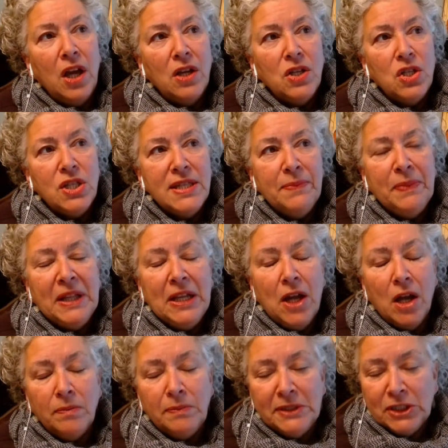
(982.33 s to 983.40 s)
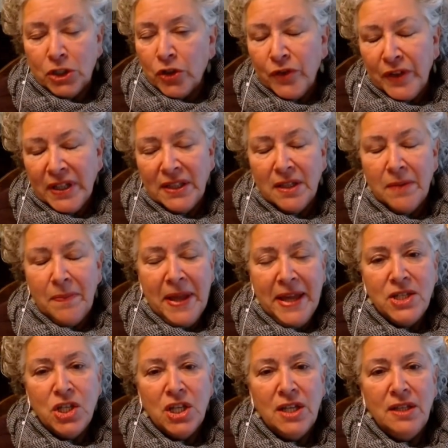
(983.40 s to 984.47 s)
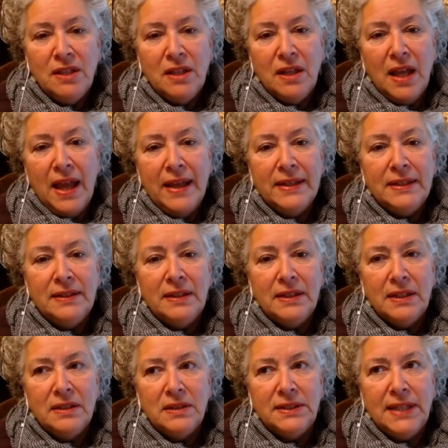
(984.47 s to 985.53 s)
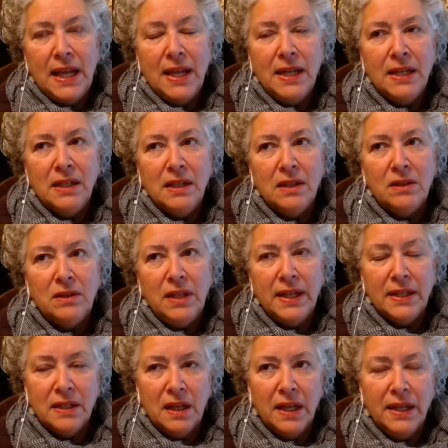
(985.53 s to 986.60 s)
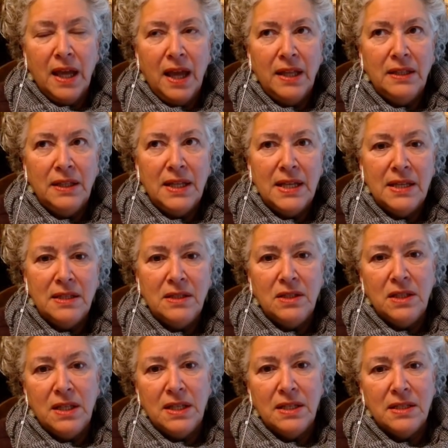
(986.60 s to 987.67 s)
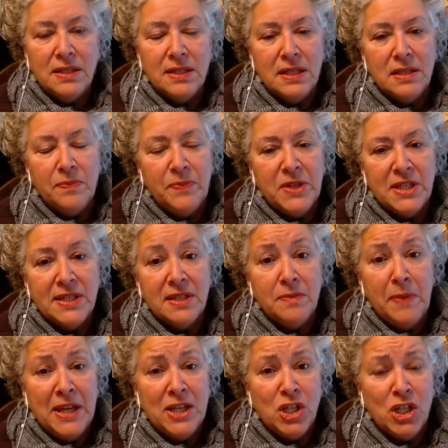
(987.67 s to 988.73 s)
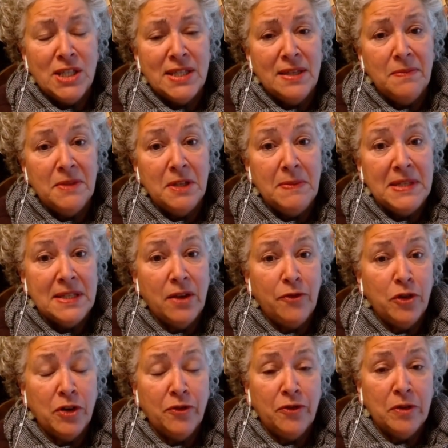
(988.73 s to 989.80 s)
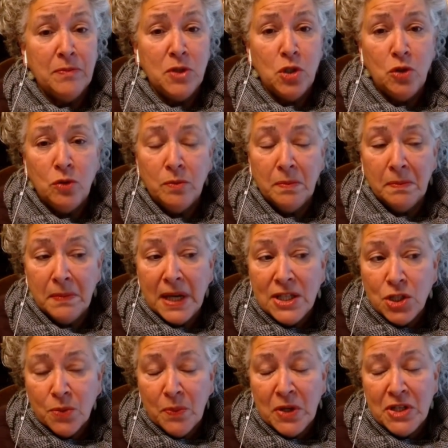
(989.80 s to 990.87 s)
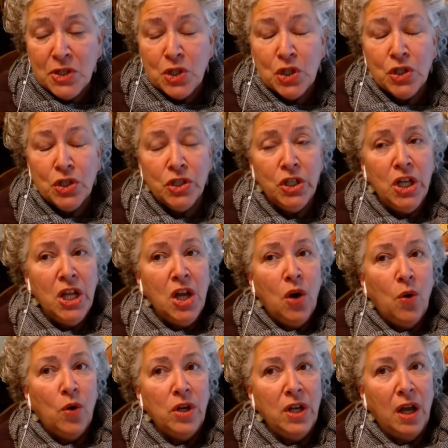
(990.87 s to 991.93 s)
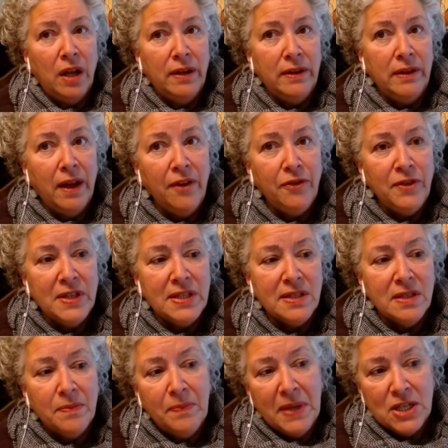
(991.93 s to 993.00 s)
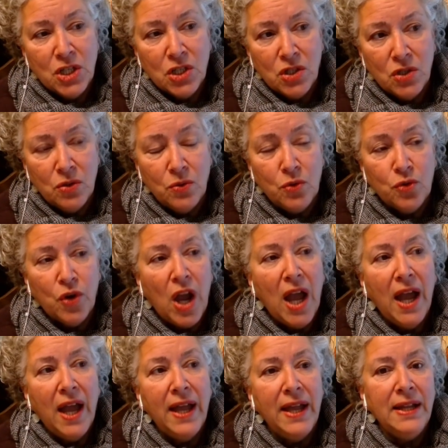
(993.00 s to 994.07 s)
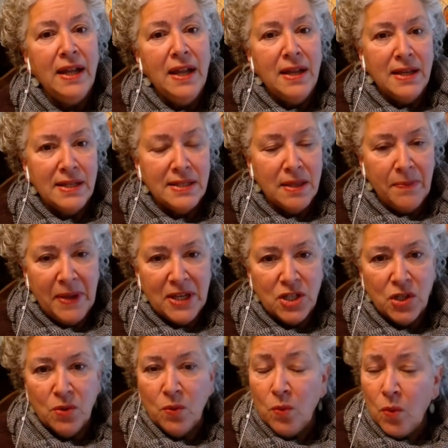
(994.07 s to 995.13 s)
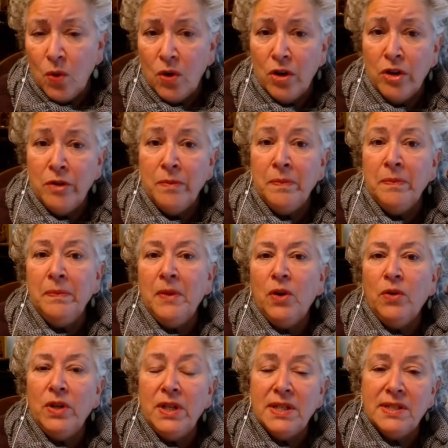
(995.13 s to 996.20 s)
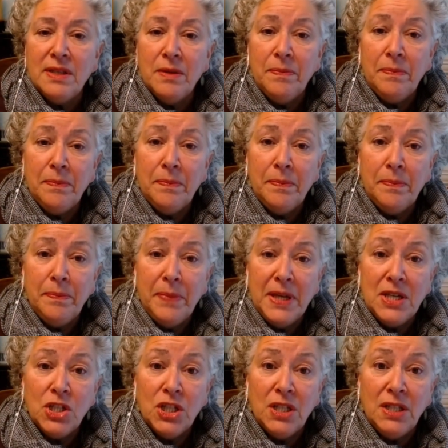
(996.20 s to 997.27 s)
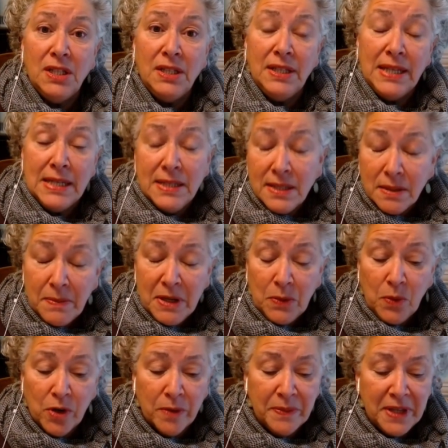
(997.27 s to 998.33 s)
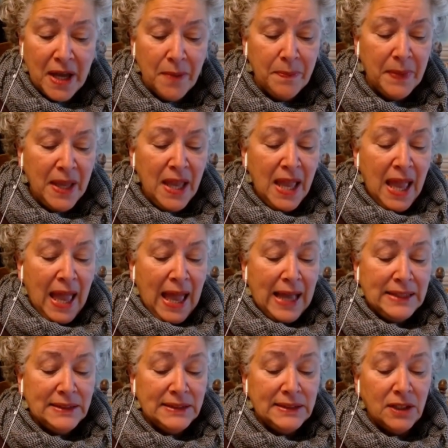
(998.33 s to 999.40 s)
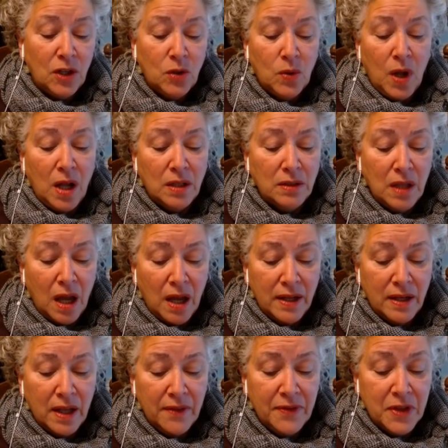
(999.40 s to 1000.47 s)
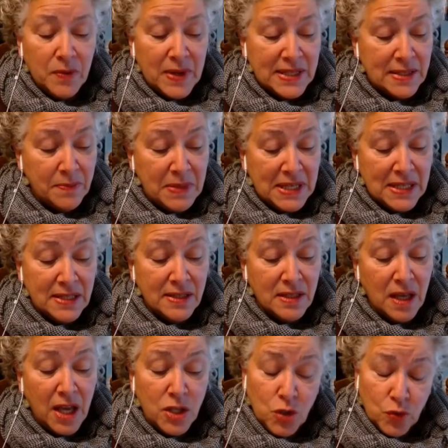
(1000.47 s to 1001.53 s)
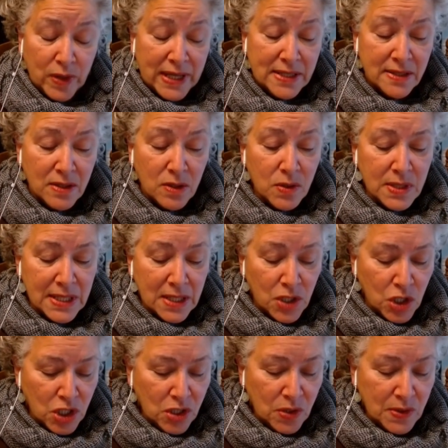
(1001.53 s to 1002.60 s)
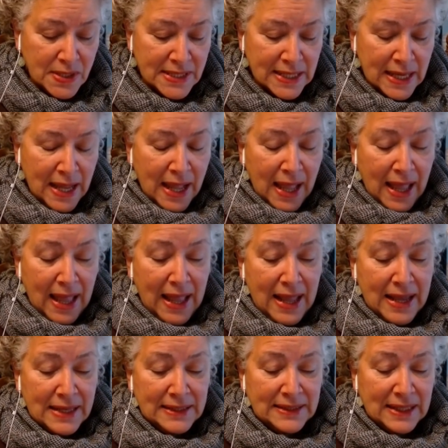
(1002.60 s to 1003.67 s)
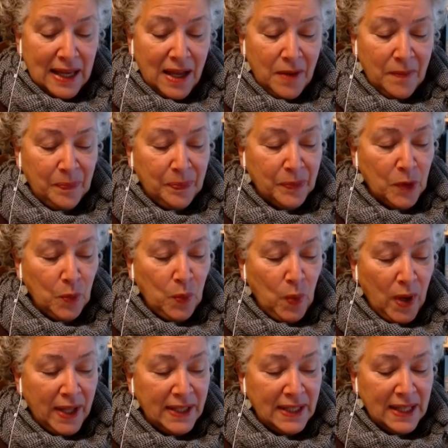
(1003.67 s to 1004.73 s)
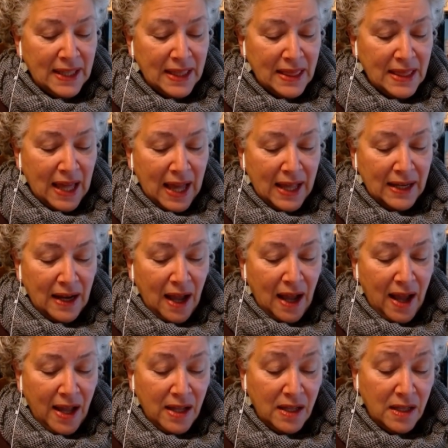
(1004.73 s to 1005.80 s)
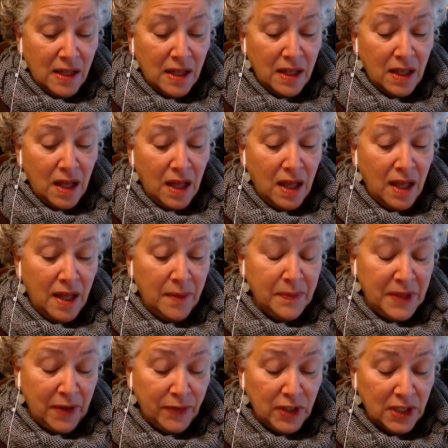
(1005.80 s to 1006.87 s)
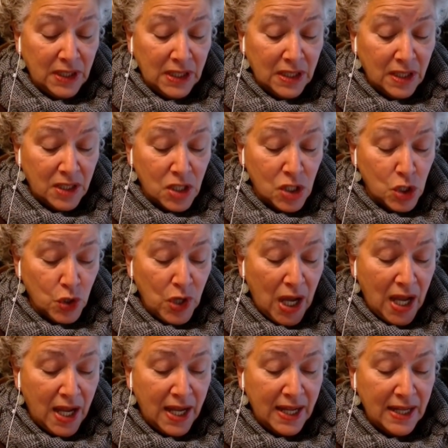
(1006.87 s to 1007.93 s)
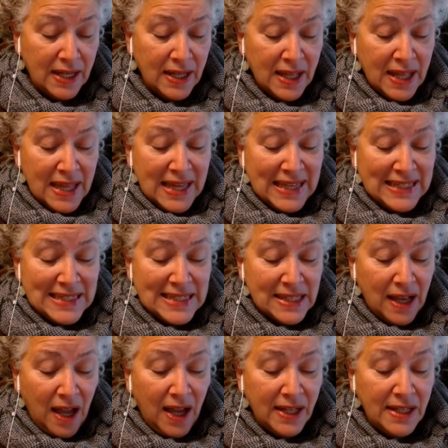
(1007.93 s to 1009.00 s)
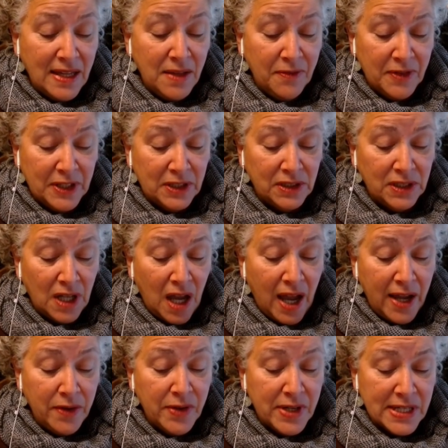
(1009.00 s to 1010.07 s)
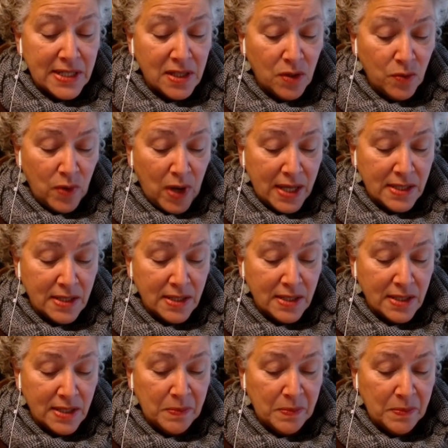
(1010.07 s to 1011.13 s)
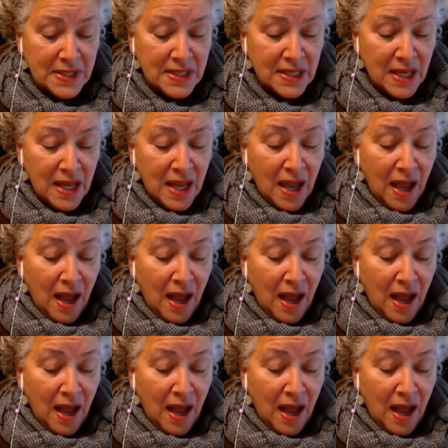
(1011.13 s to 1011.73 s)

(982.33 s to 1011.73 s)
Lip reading: simply observing the patient and saying, like, again, does this patient seem to be suffering from too much moisture or not enough? Is the patient too dry? Is the patient warm, or does the patient need to be warmed up? And so a lot of the recipes address those issues. And one that I am definitely going to try is honey-filled iris rhizomes,